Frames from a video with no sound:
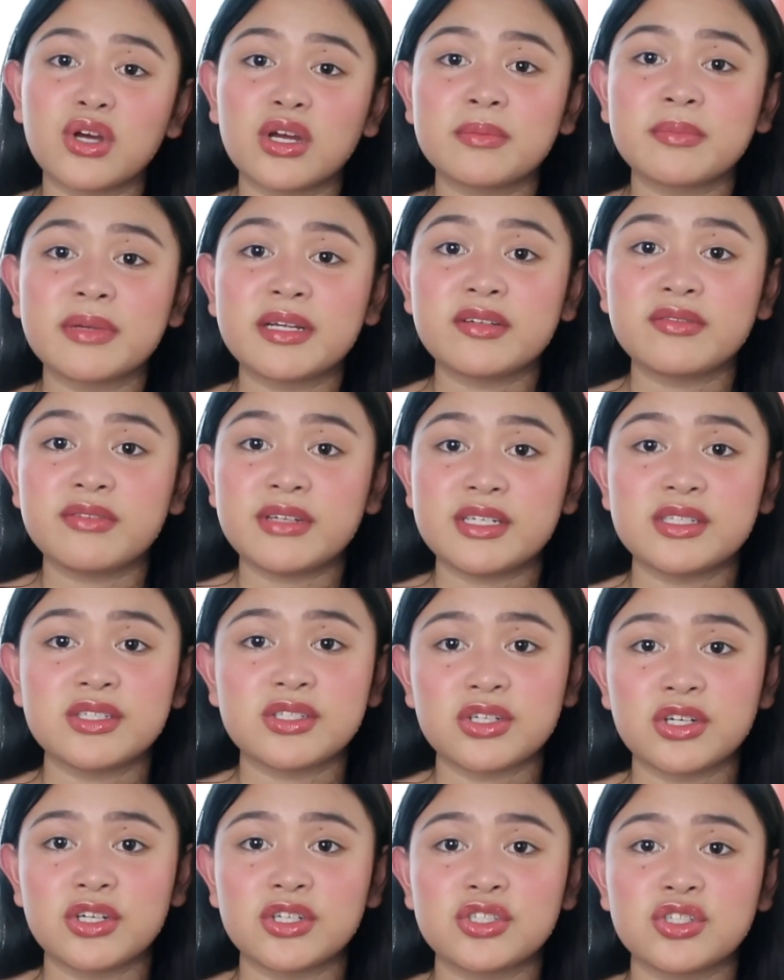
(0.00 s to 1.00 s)
done my
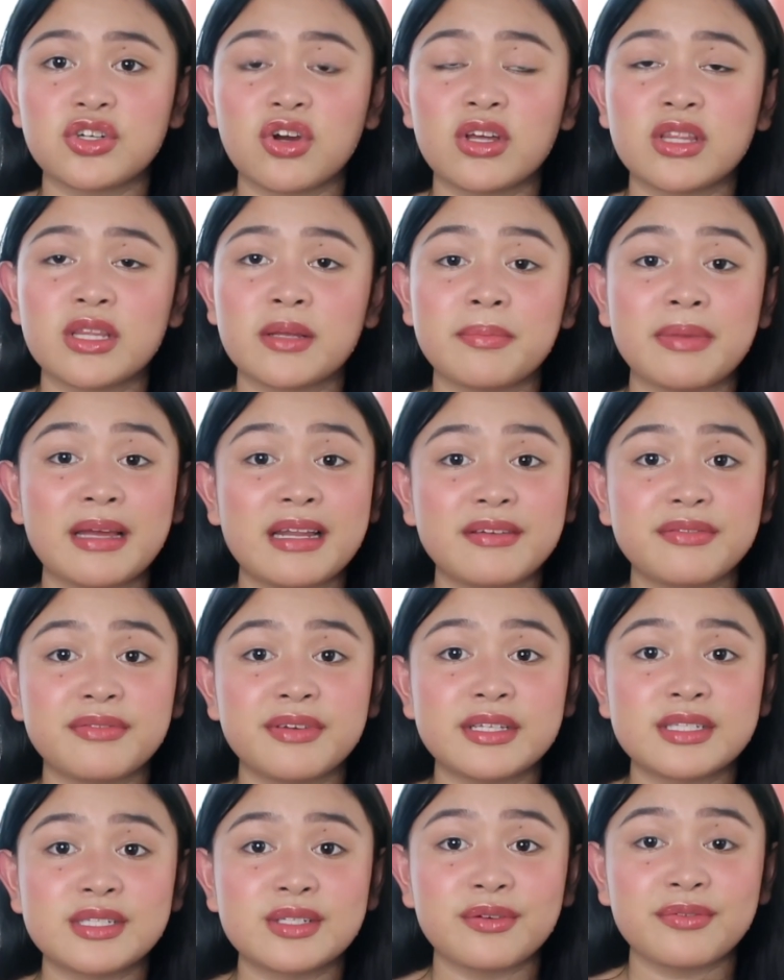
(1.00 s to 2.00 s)
research on the
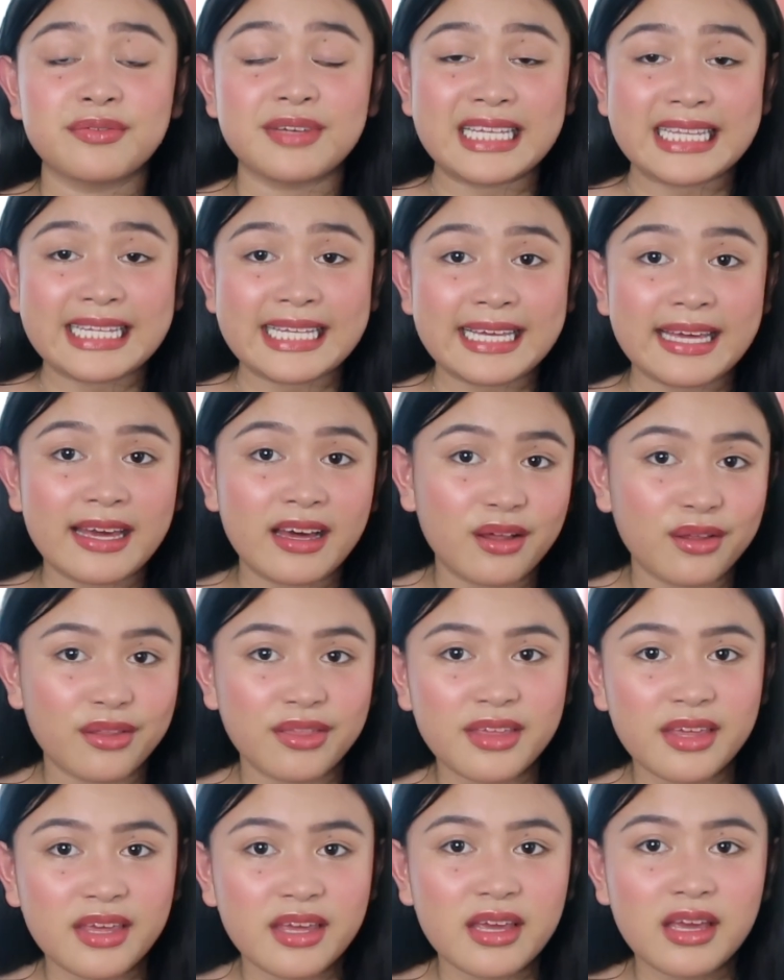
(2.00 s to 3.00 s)
benefits of eating
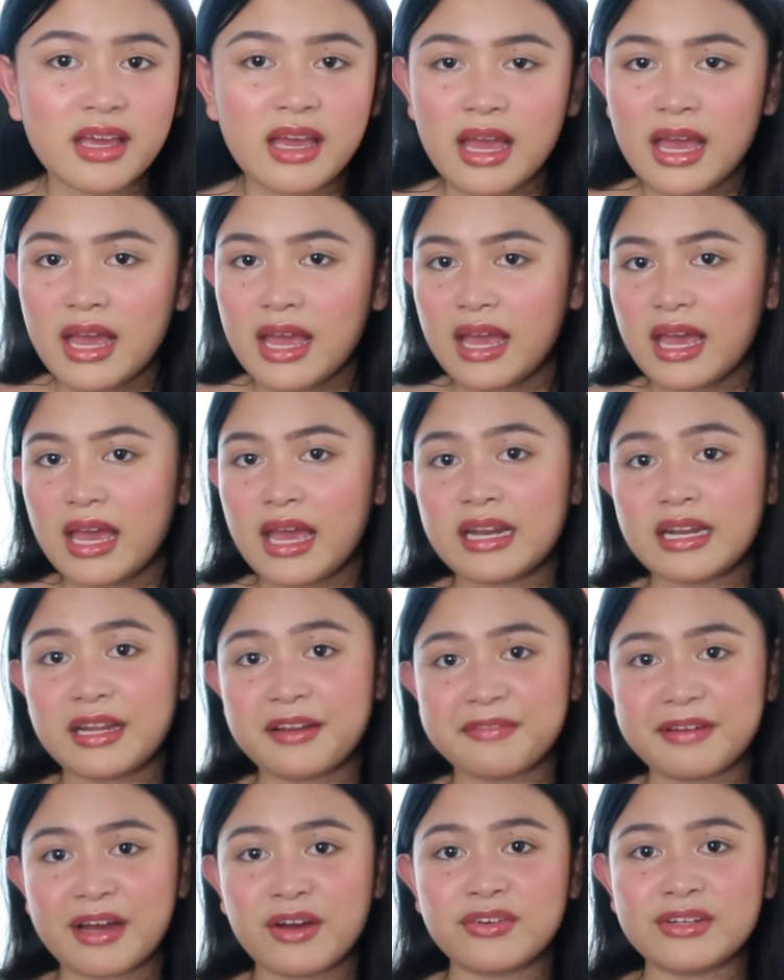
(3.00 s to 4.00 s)
healthy, and
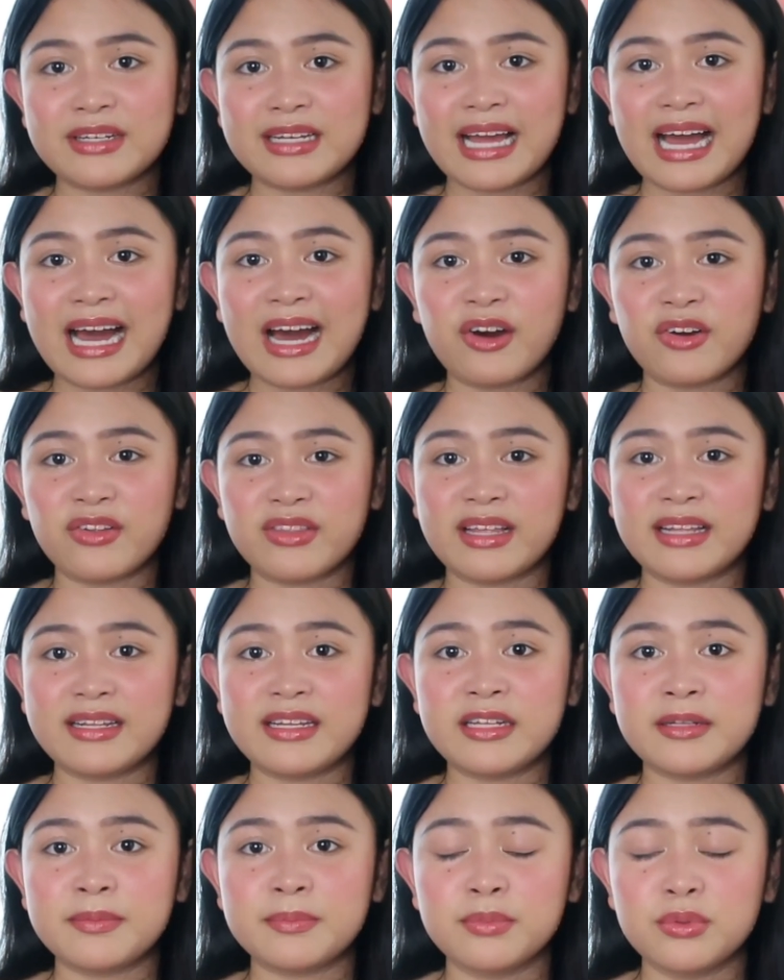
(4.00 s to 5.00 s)
I found out that
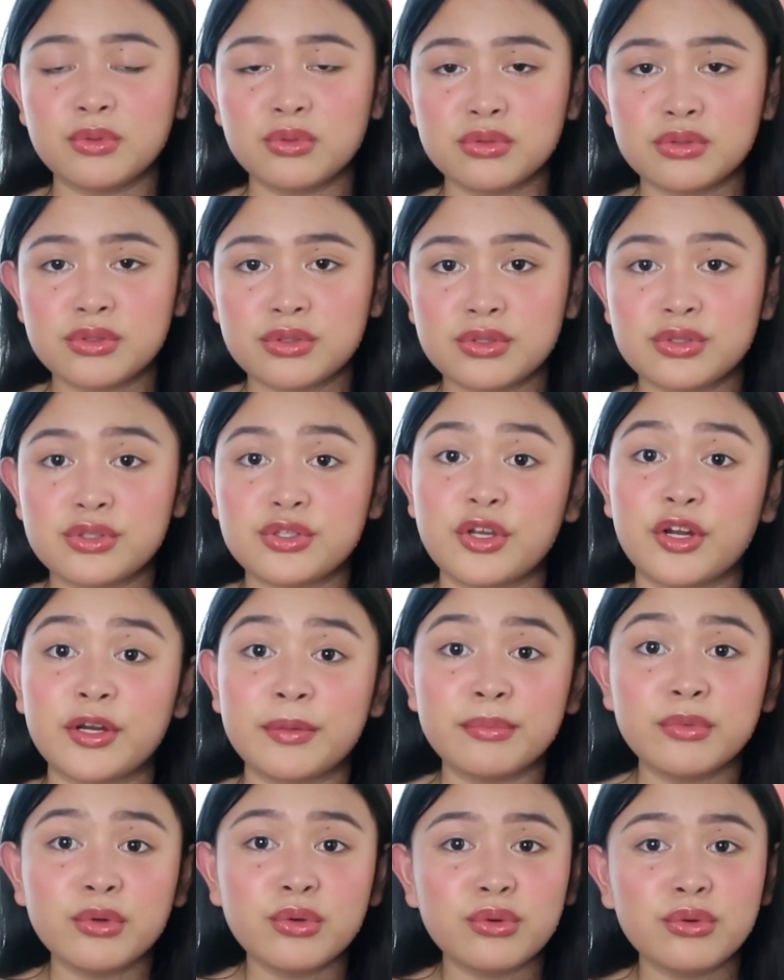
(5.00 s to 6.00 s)
it boosts your
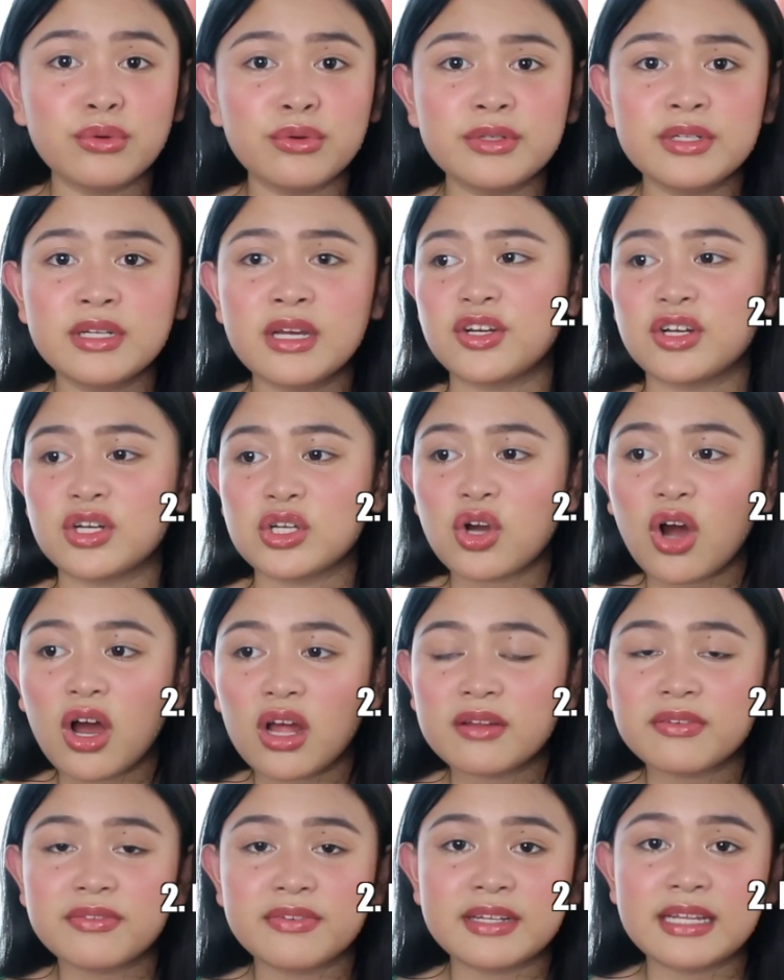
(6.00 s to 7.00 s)
mood, your
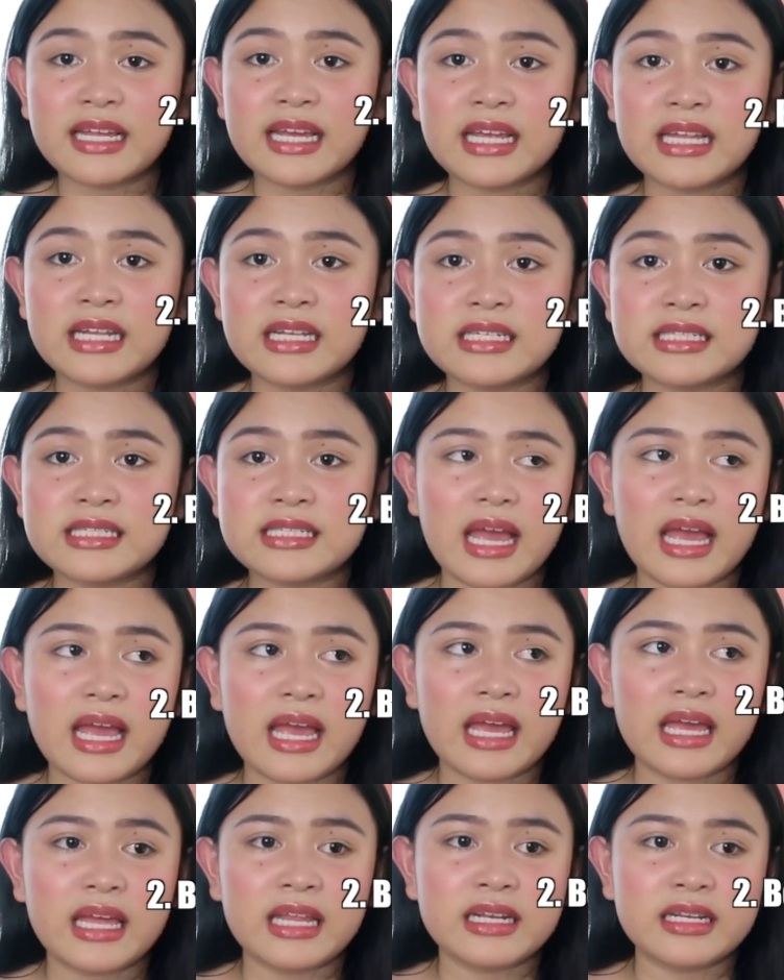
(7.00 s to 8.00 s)
confidence,
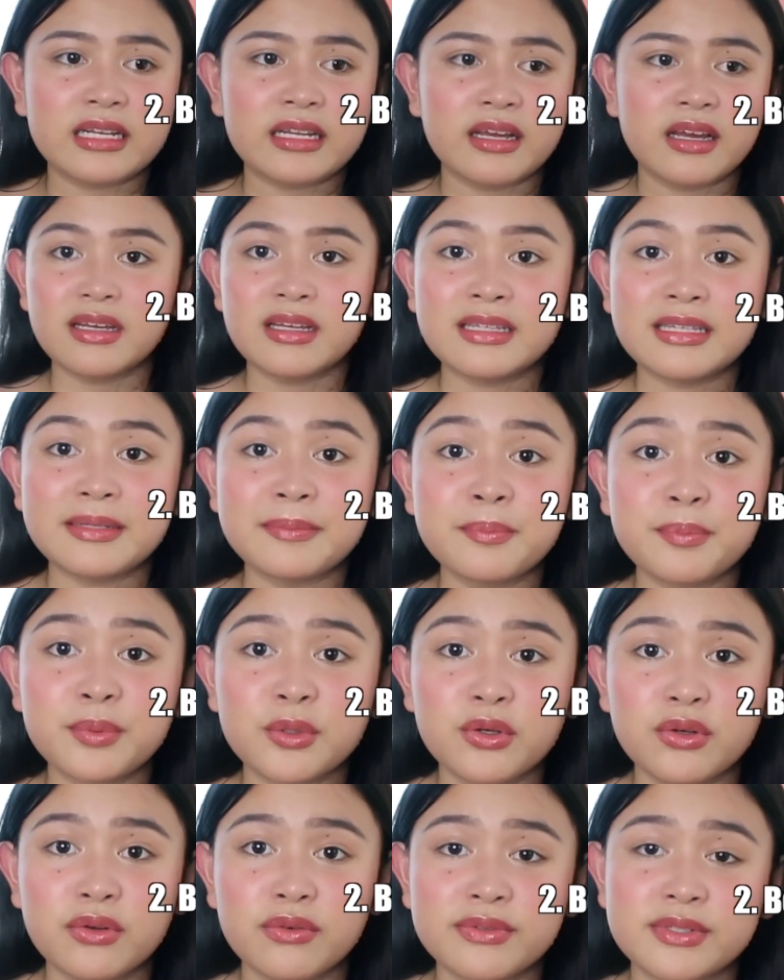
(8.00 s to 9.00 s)
and it
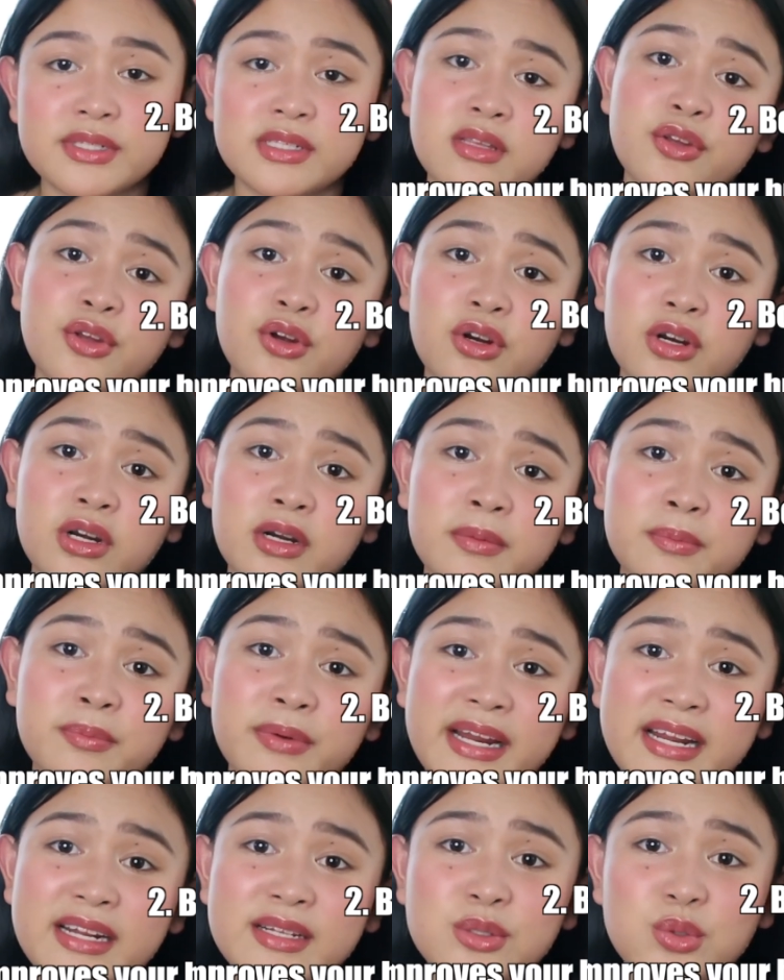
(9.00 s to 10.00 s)
improves your
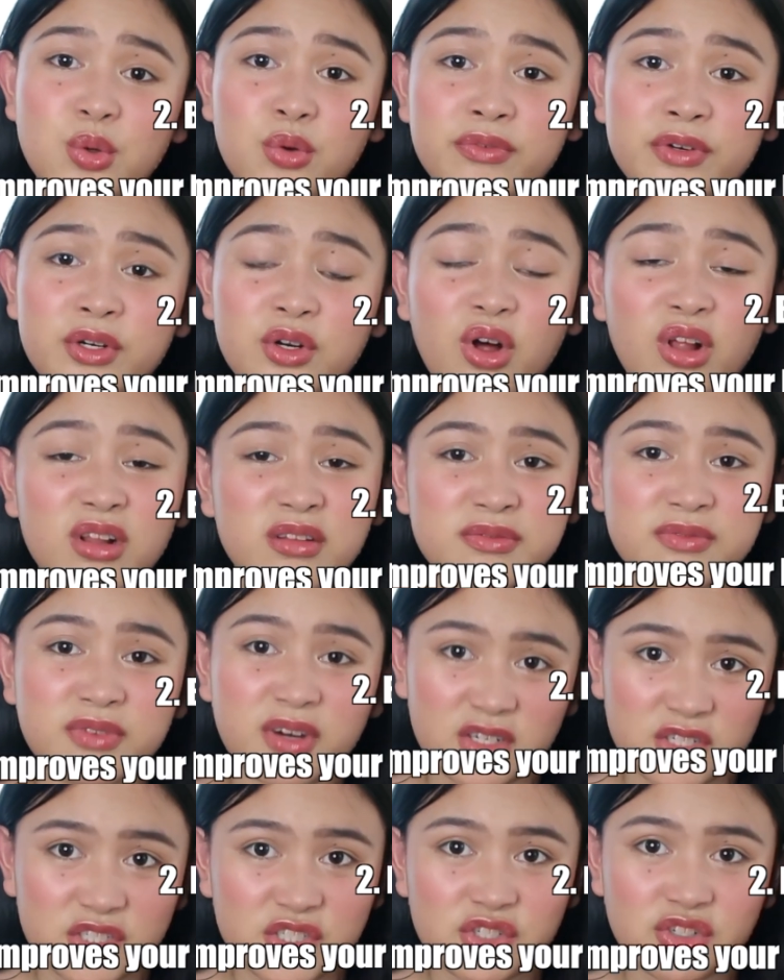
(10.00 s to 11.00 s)
brain's overall
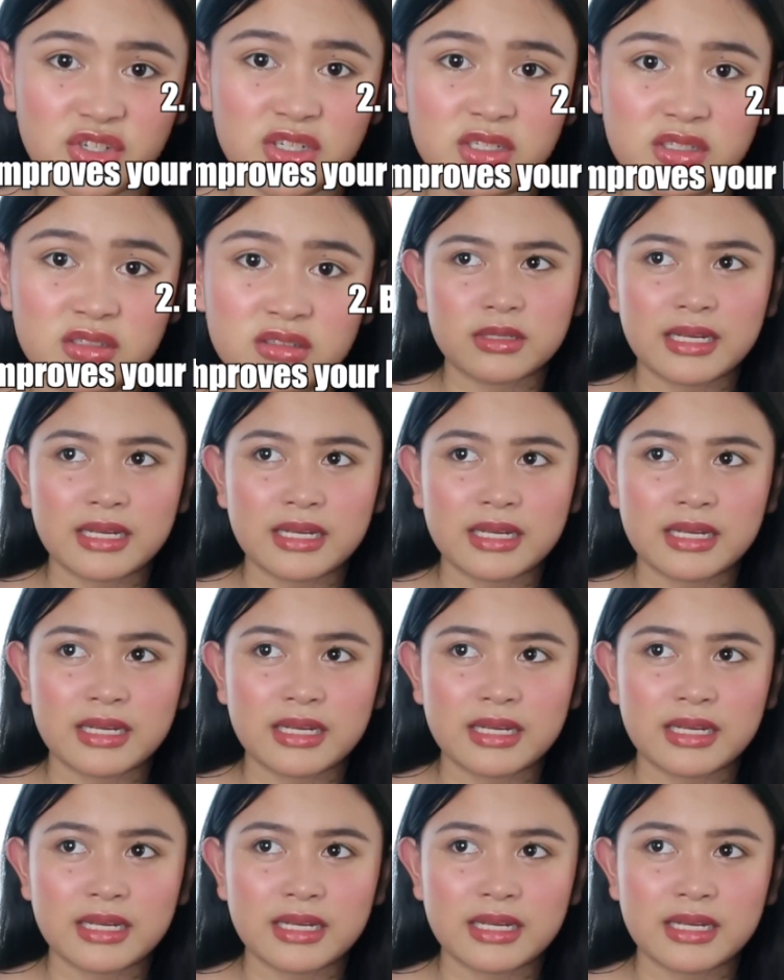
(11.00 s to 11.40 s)
function.